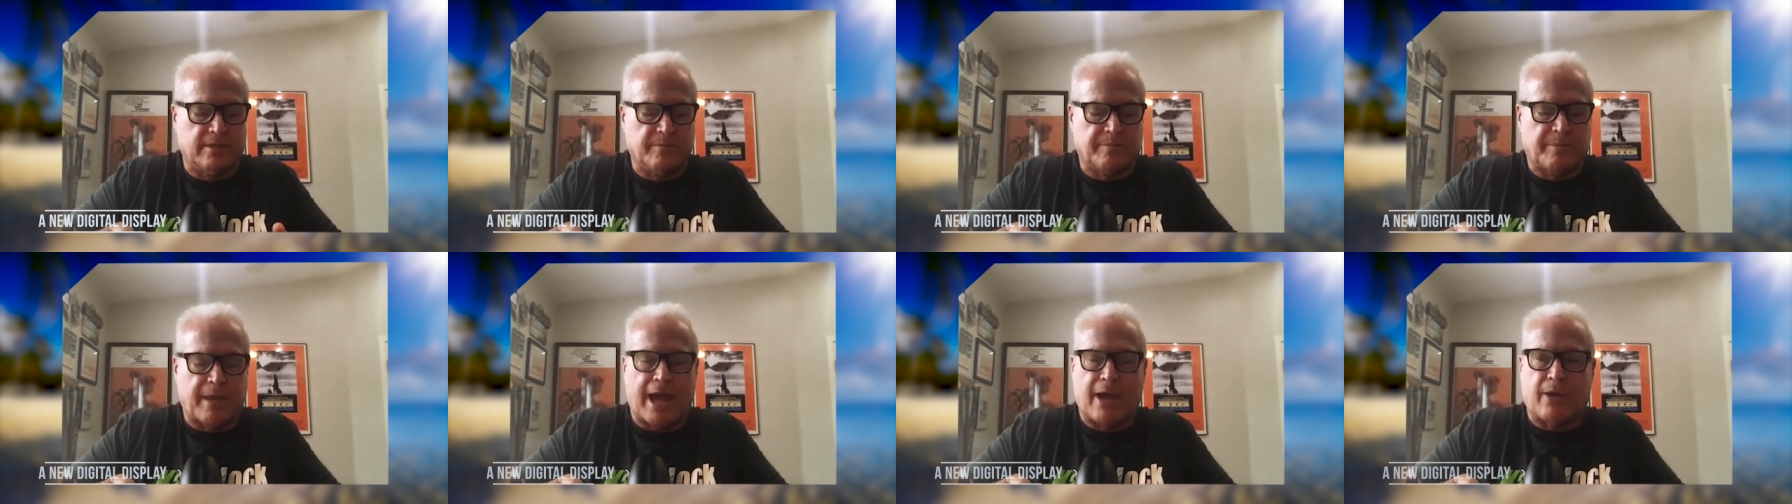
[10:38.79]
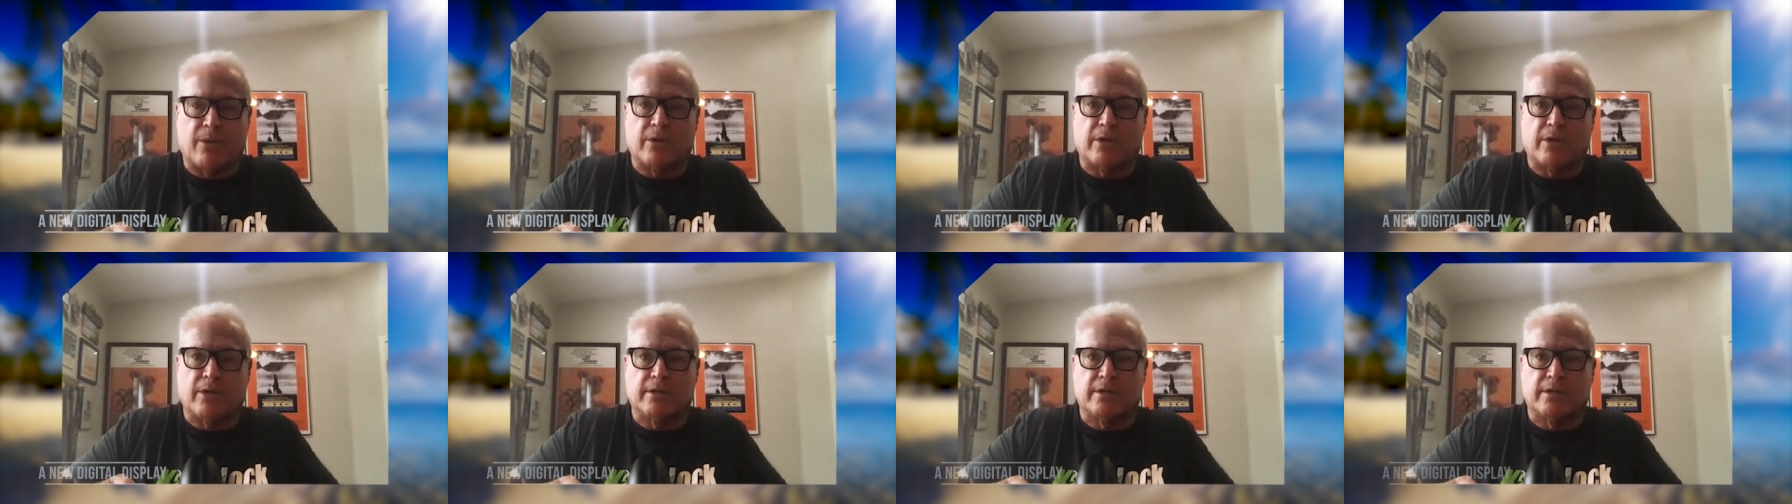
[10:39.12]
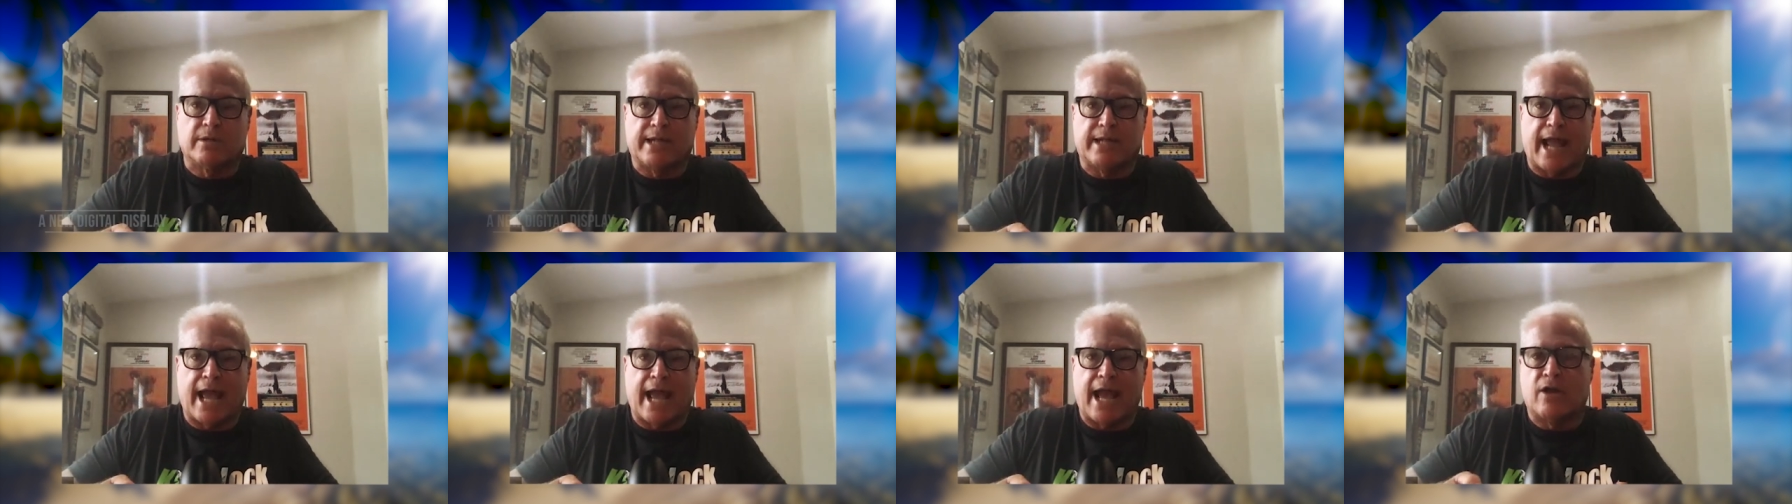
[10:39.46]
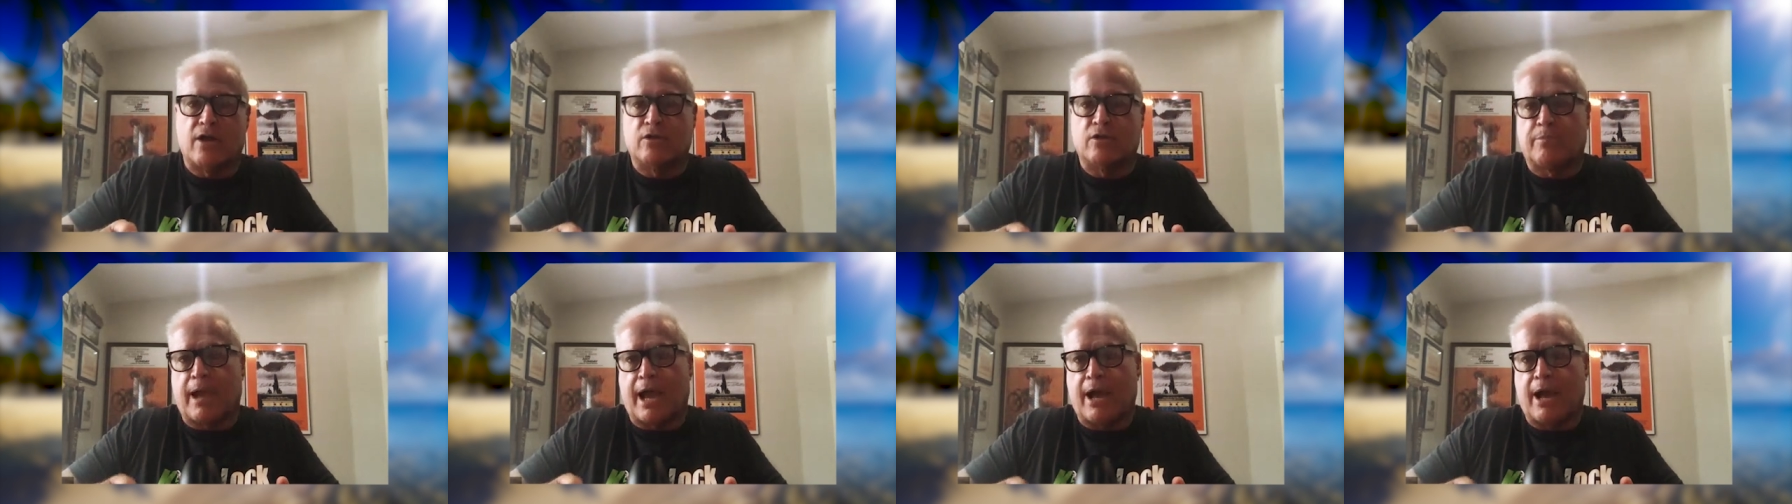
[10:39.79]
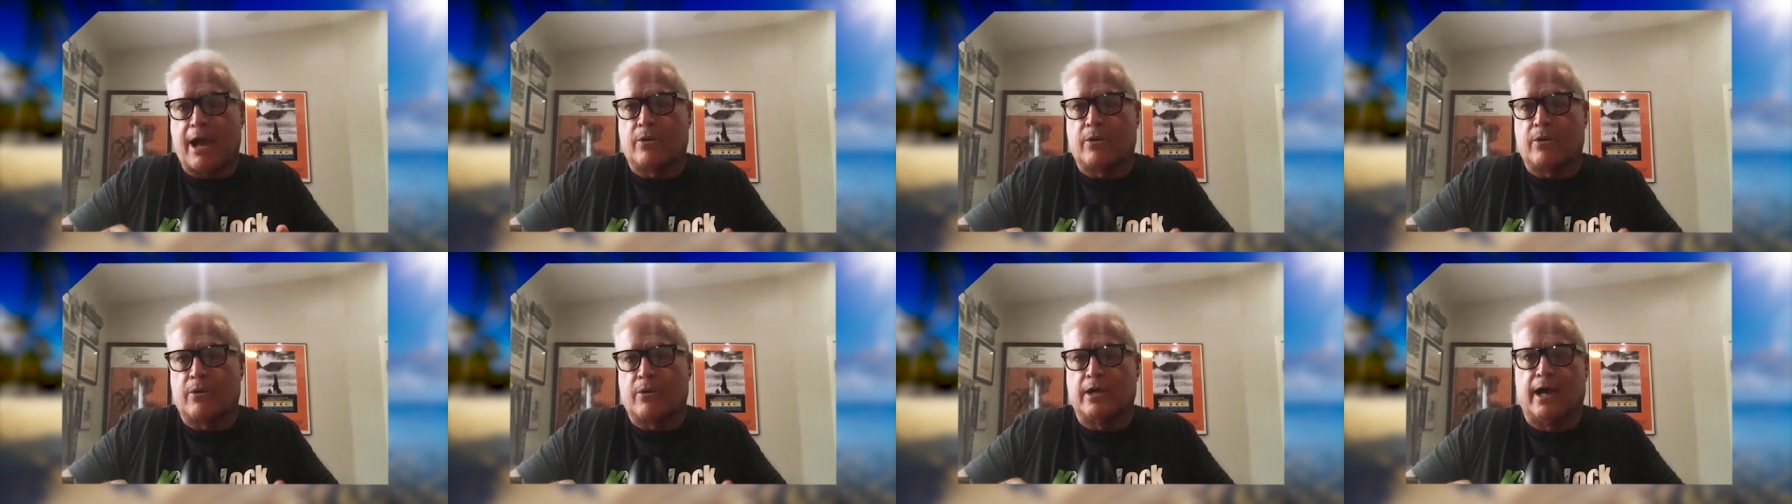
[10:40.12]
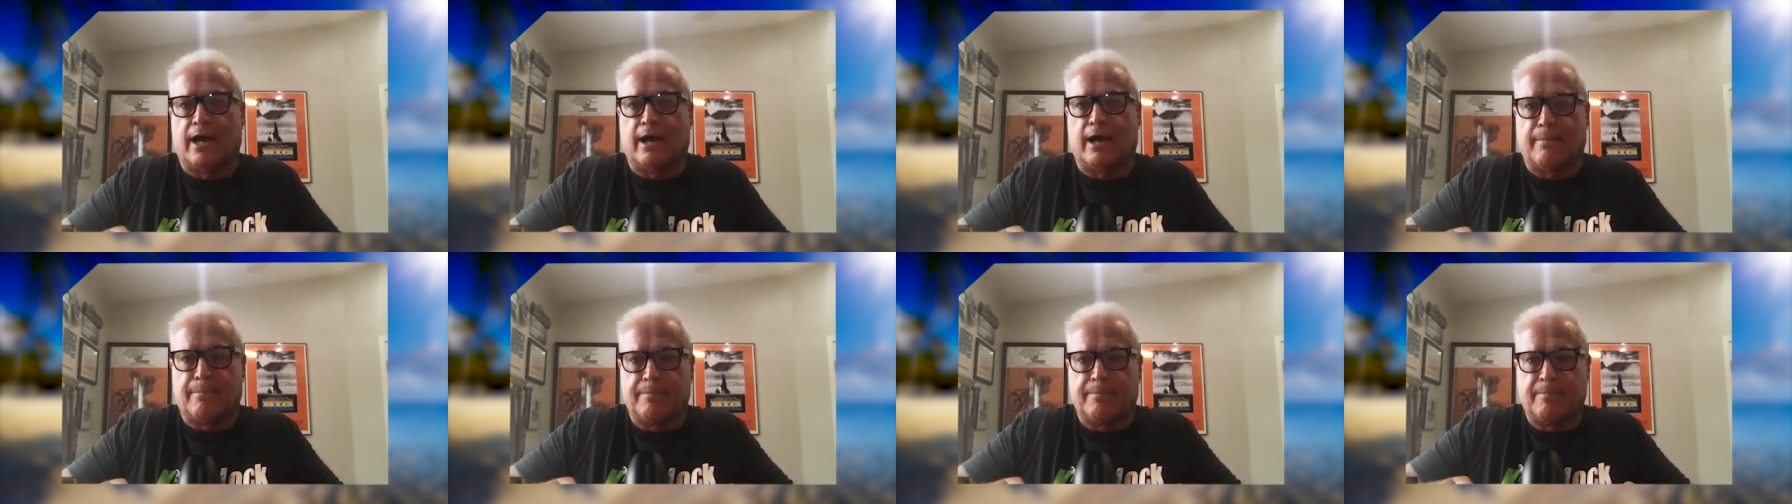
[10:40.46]
power down, power
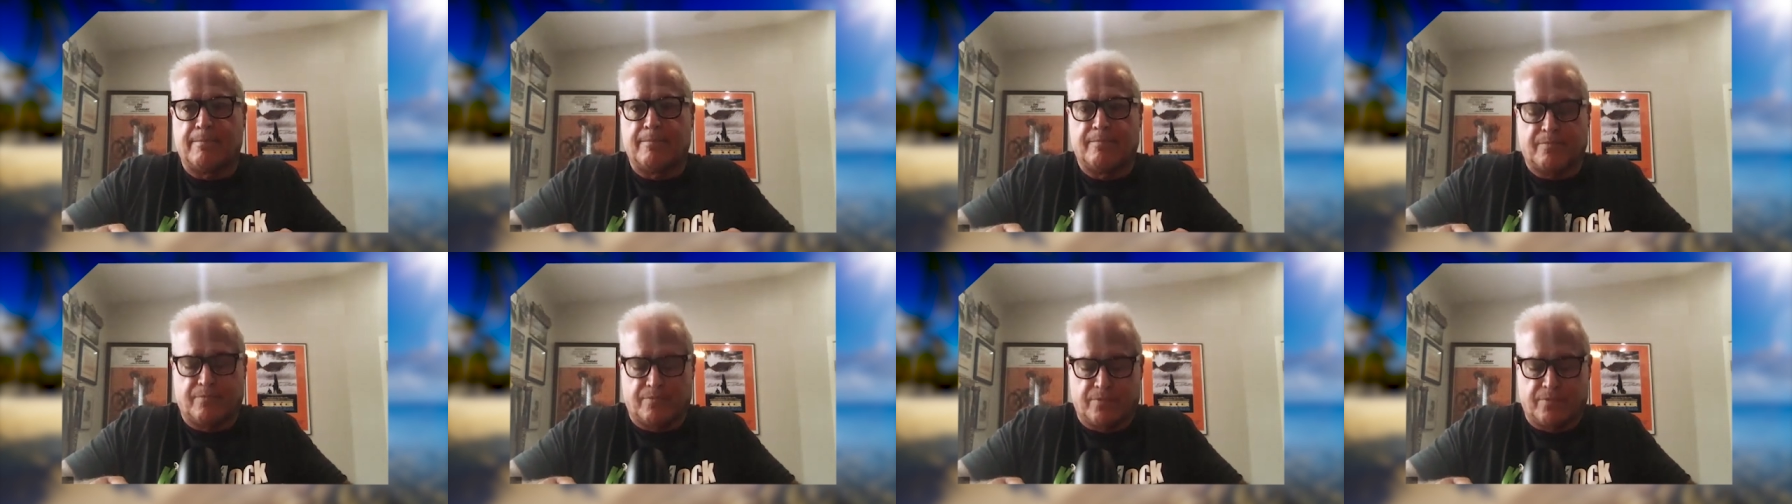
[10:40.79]
up.